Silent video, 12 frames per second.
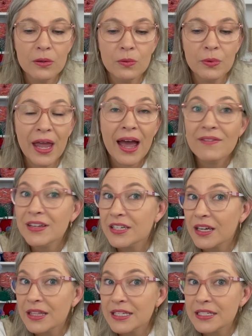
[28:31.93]
we haven't
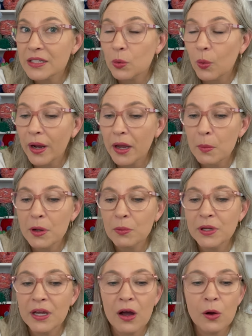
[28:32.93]
done this in a while, but
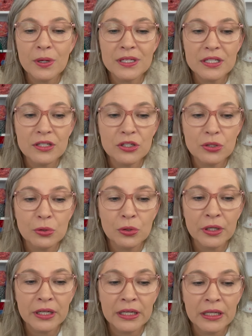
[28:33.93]
we always
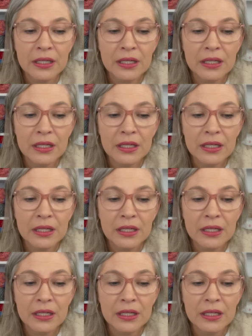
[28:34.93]
enjoy,